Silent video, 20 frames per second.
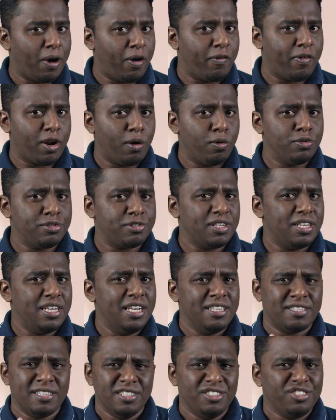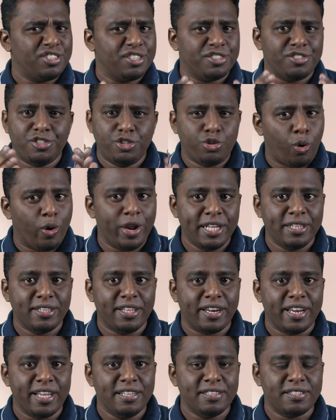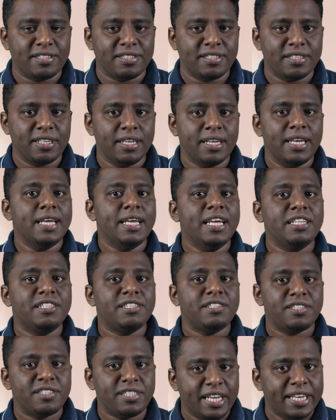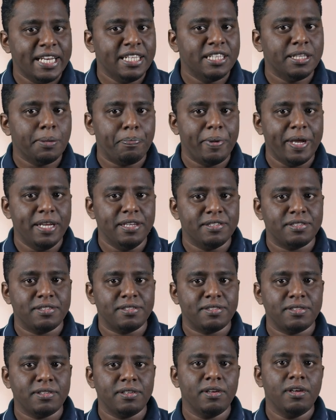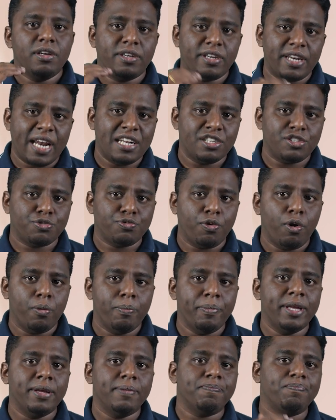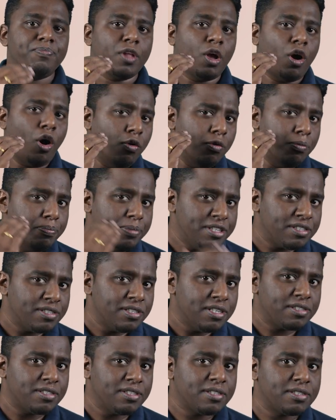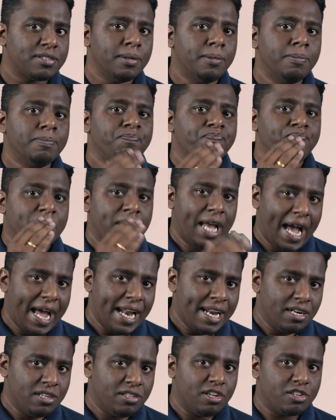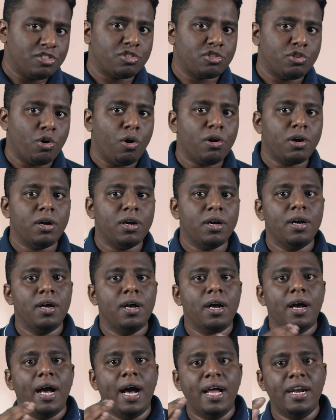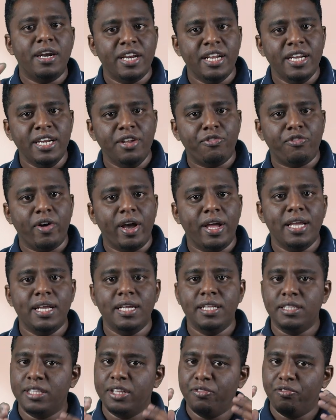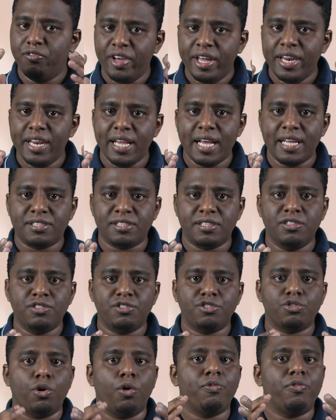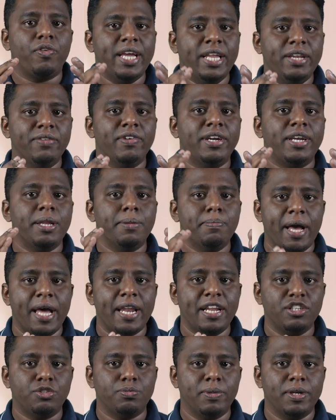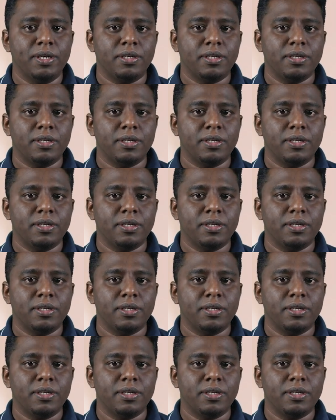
powerhouse isn't just joining the race, it's setting the pace, transforming how businesses handle their stock and redefining the very essence of inventory management.